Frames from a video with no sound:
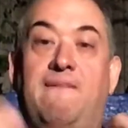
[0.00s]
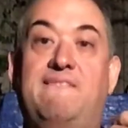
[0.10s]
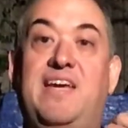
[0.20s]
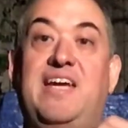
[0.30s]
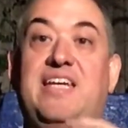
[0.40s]

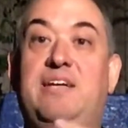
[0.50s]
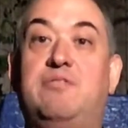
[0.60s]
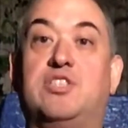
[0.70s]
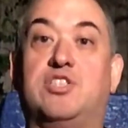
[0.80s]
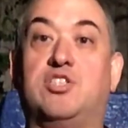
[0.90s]
and he
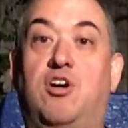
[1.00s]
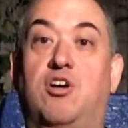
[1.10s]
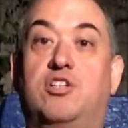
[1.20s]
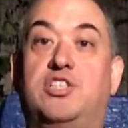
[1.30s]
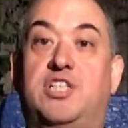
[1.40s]
was a
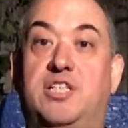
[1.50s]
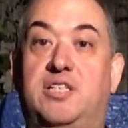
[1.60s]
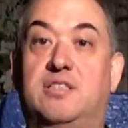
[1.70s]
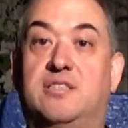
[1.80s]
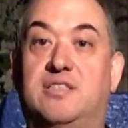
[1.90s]
sergeant
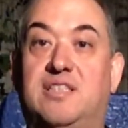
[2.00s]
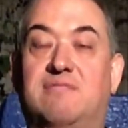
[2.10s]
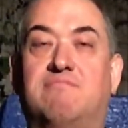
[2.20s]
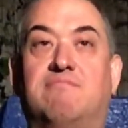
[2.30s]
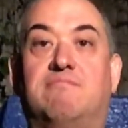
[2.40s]

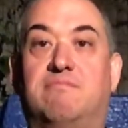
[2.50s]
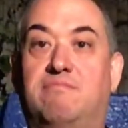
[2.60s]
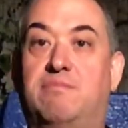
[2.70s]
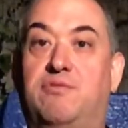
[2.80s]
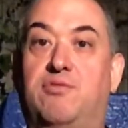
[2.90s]

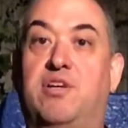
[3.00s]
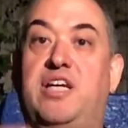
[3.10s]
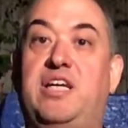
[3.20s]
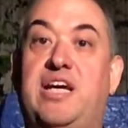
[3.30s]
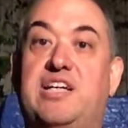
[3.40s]
before
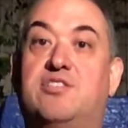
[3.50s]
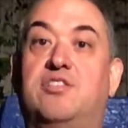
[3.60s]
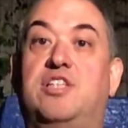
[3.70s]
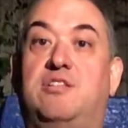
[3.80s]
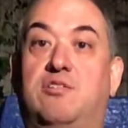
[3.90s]
he
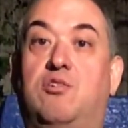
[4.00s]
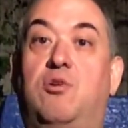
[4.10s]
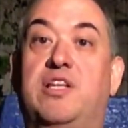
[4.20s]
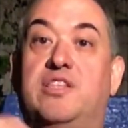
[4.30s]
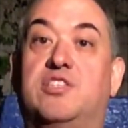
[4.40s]
actually
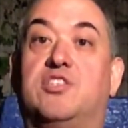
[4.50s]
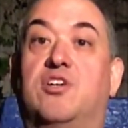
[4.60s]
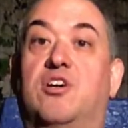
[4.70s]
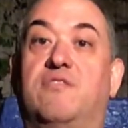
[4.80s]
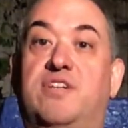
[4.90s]
quit the
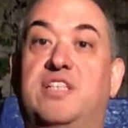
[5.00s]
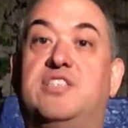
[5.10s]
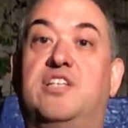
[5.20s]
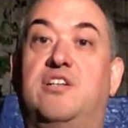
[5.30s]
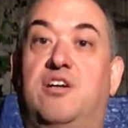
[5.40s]

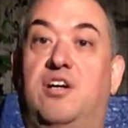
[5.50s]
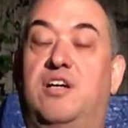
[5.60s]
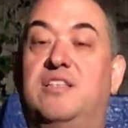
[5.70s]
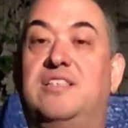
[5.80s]
service and all.